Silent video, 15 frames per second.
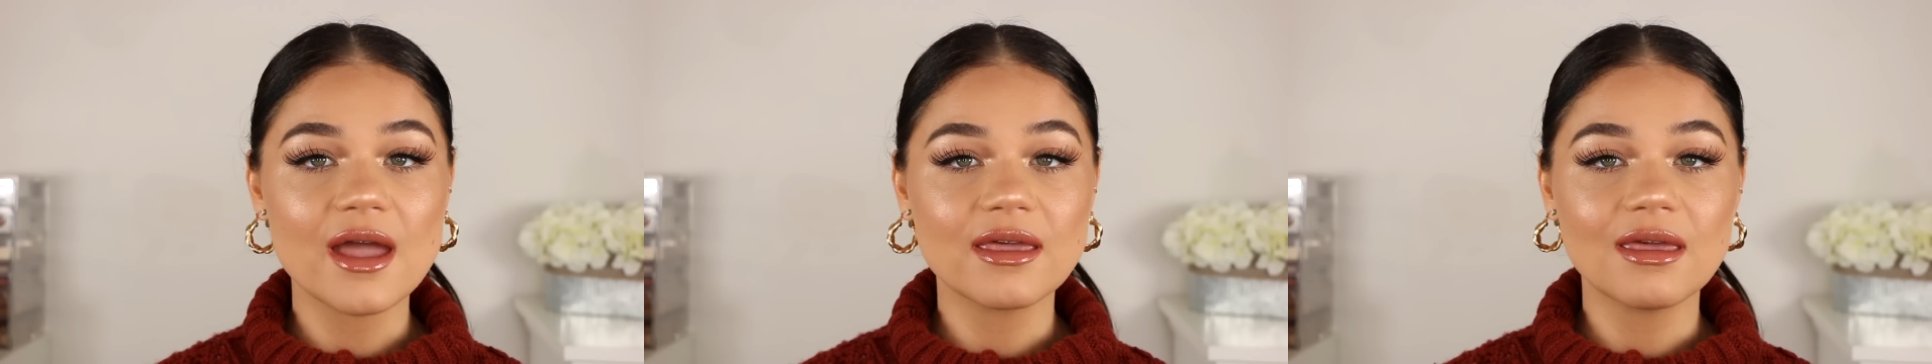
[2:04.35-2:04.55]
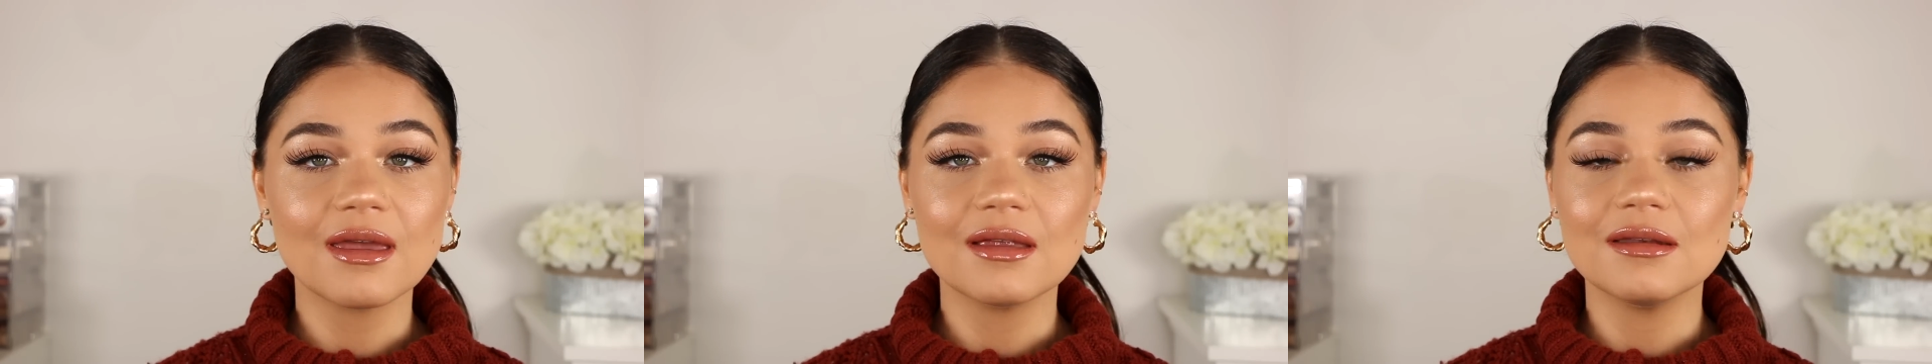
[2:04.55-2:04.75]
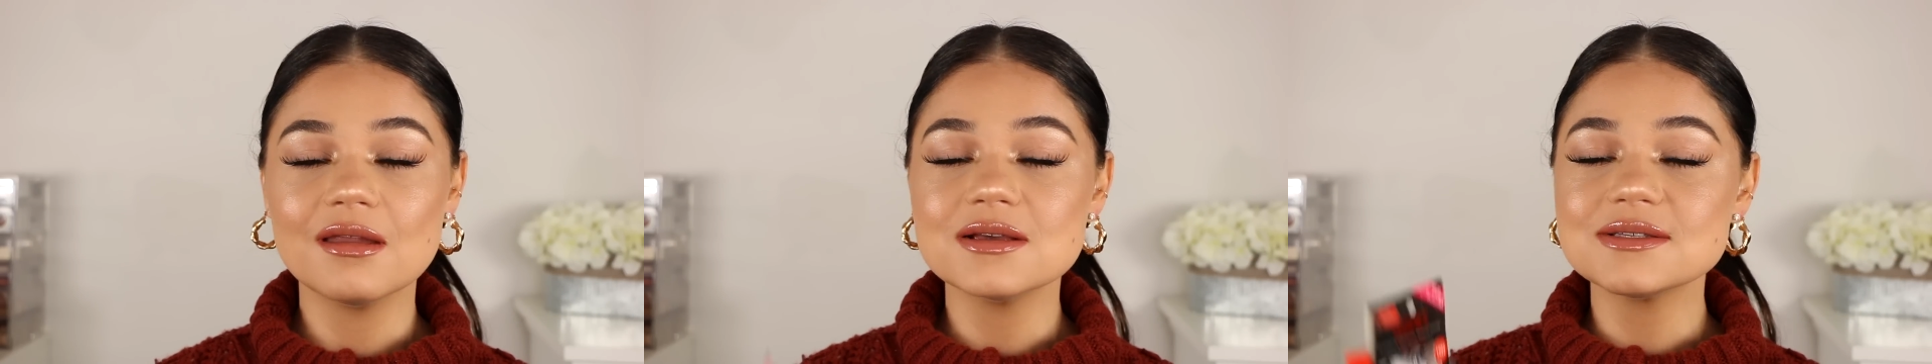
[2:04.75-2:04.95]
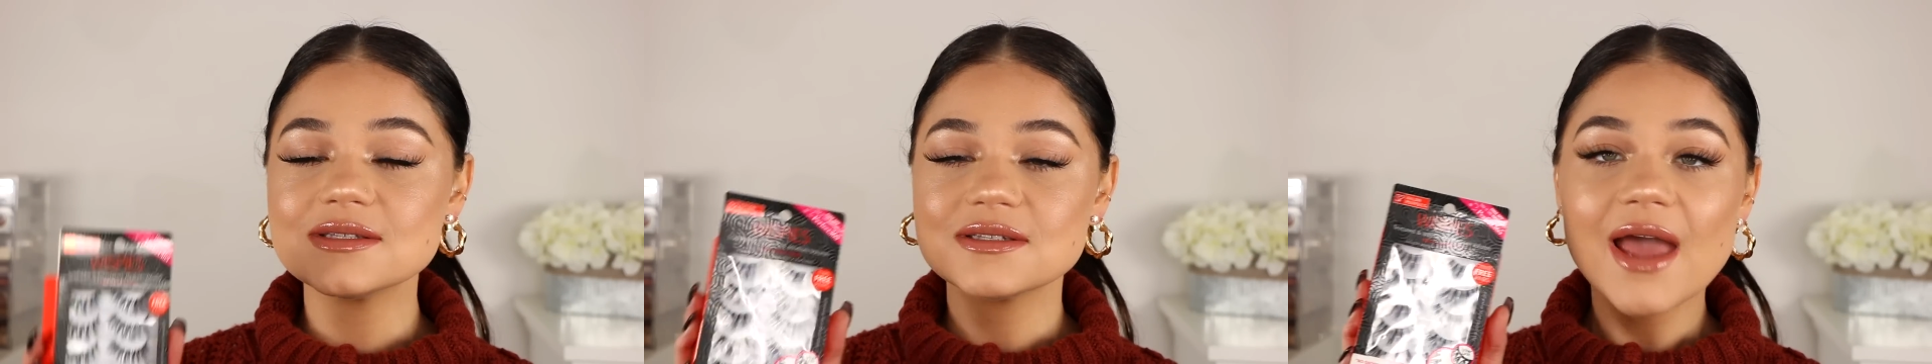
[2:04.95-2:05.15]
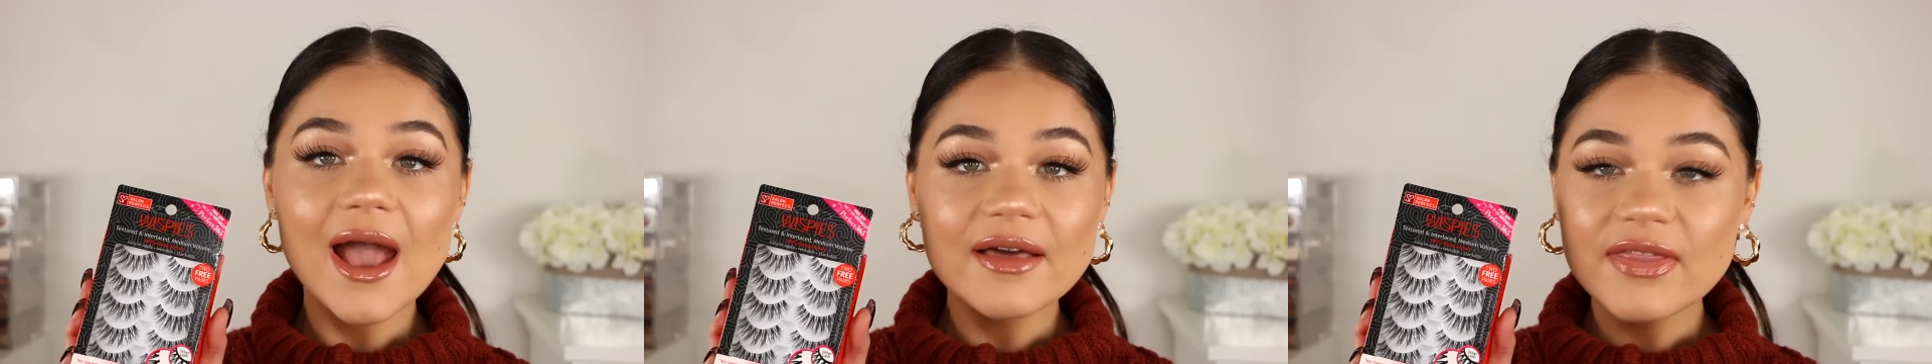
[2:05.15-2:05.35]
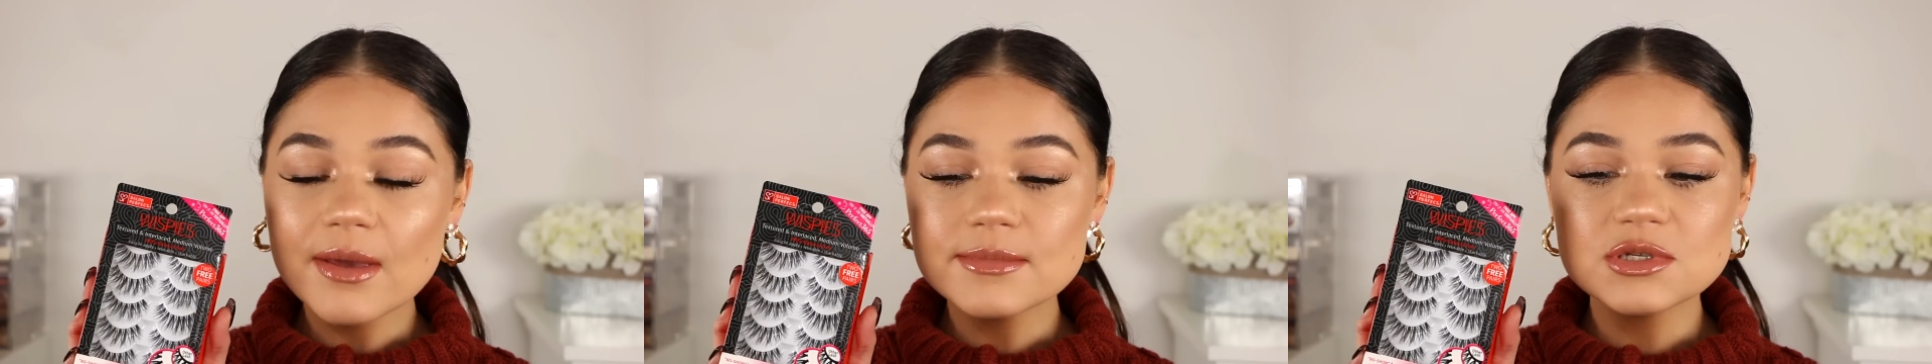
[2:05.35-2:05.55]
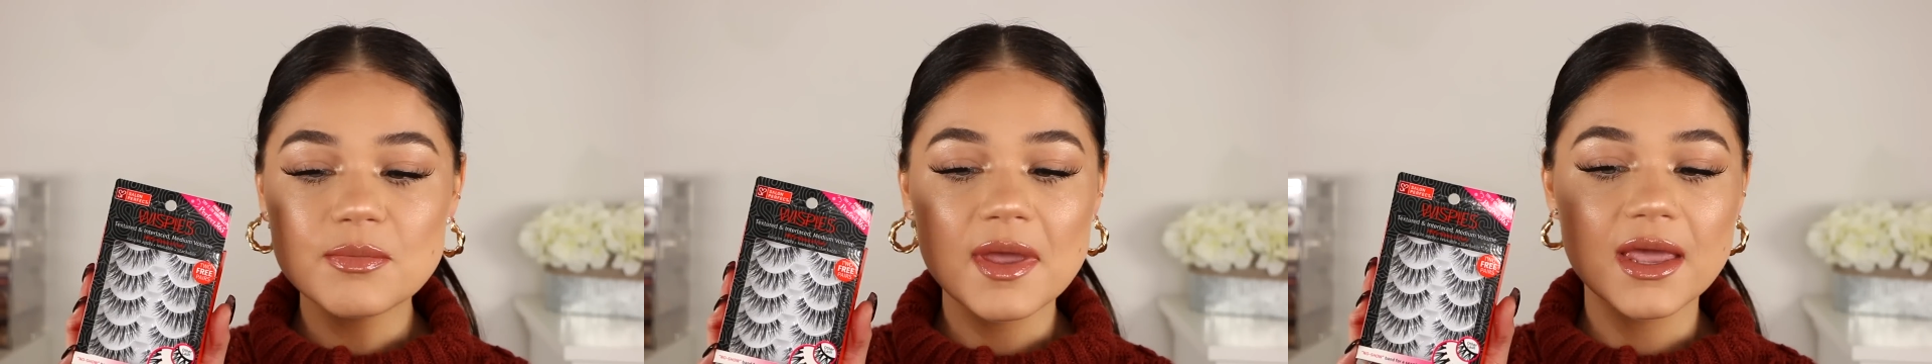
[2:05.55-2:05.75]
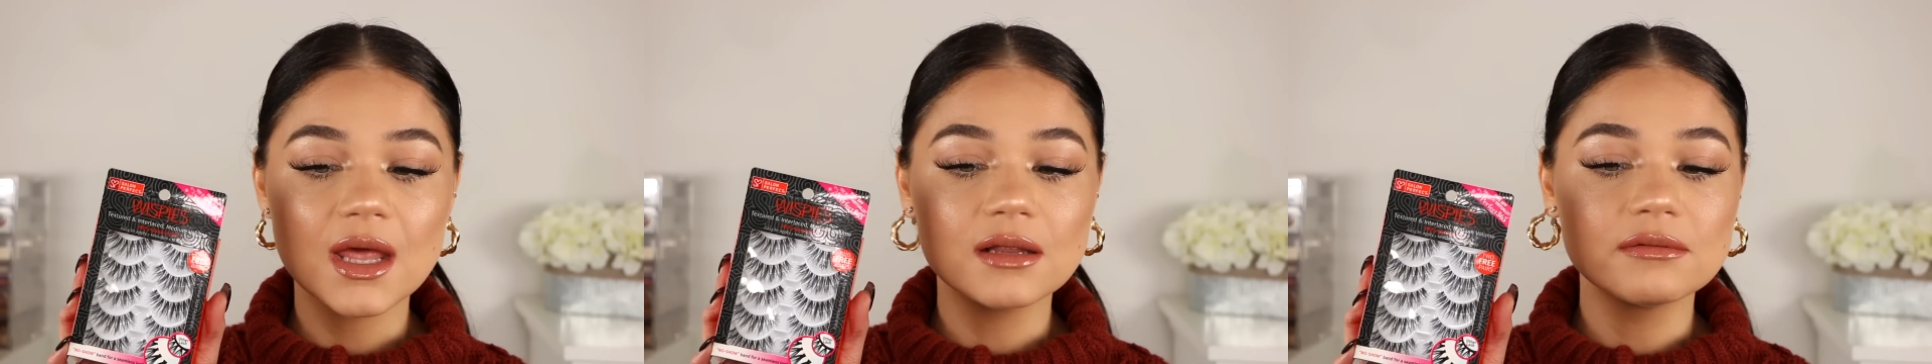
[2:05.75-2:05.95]
I can stack them to
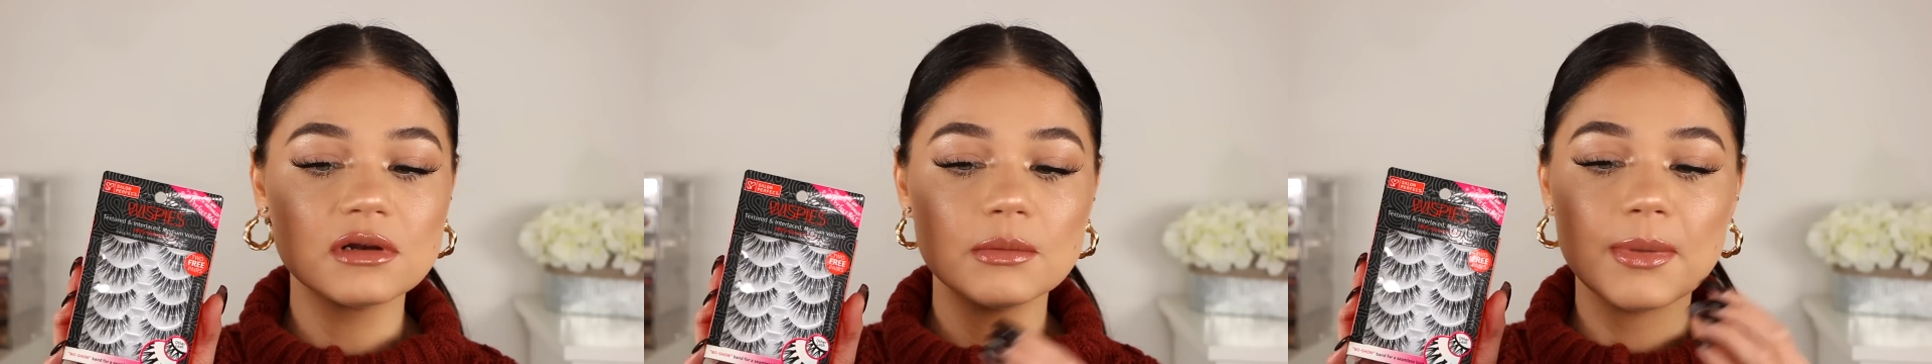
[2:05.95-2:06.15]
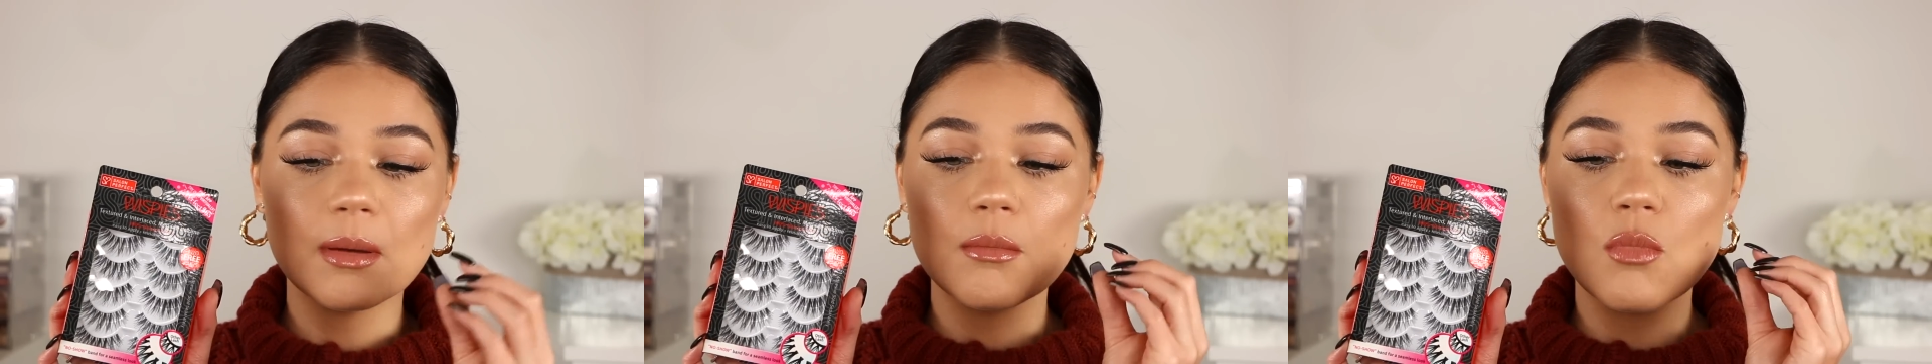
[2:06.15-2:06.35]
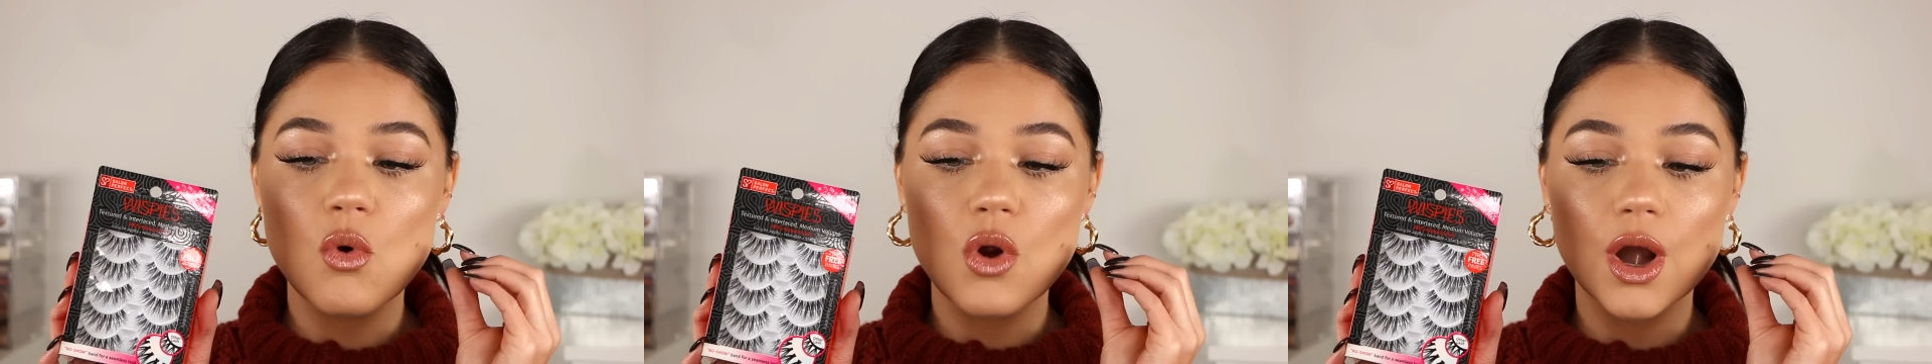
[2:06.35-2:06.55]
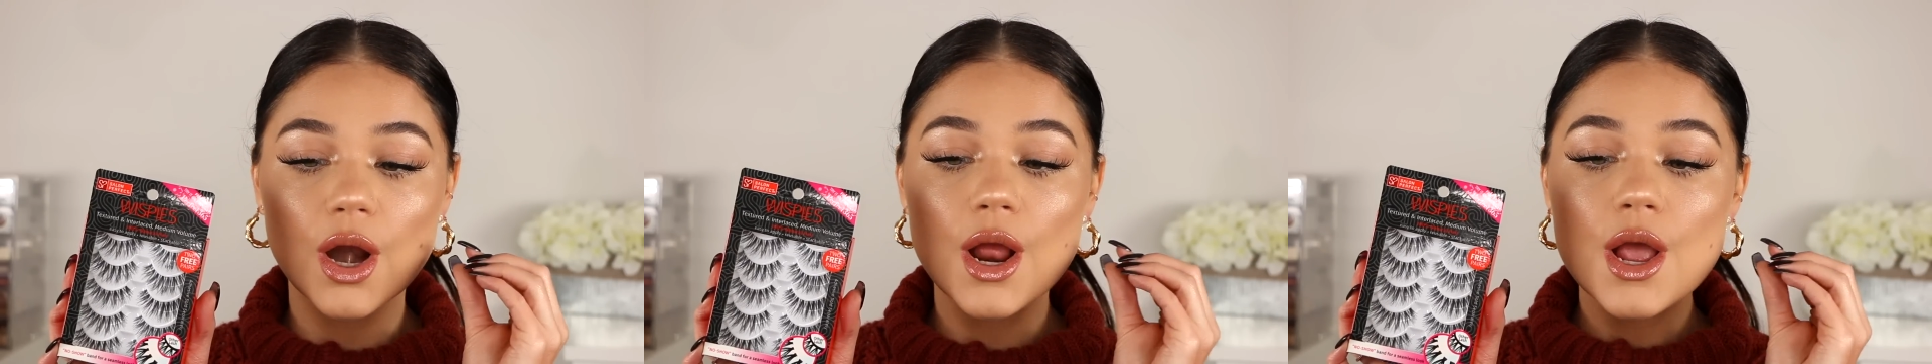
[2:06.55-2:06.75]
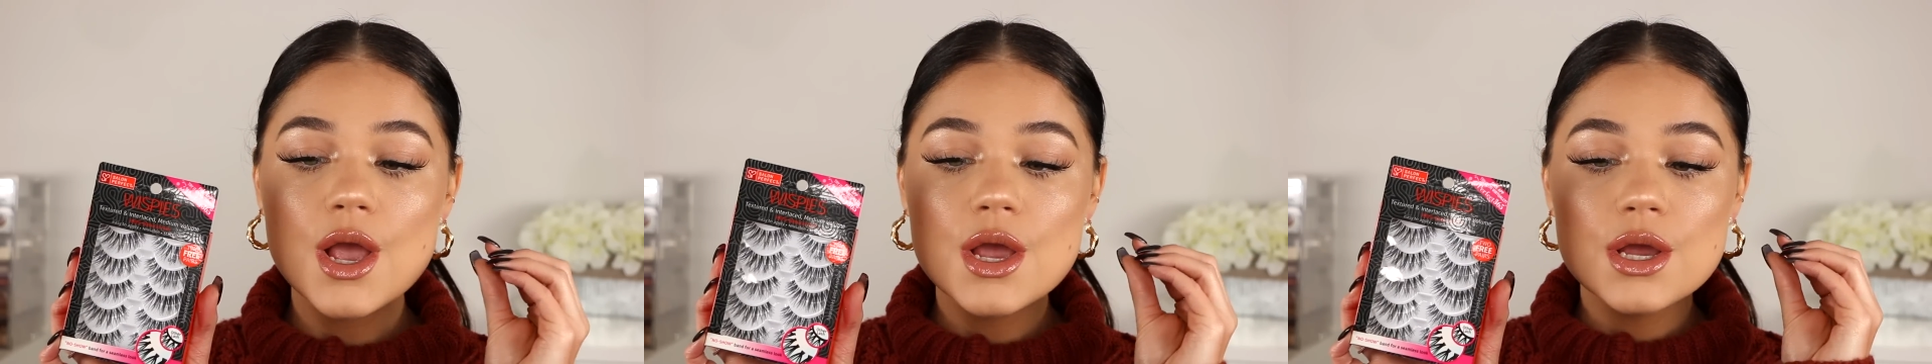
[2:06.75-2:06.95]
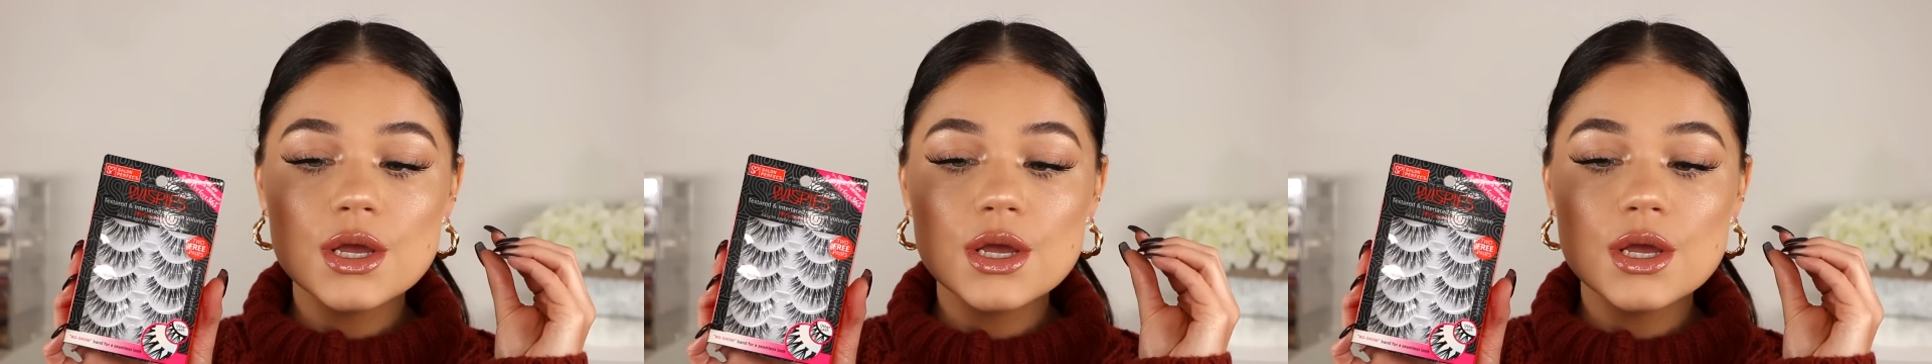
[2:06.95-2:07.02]
make it a little bit more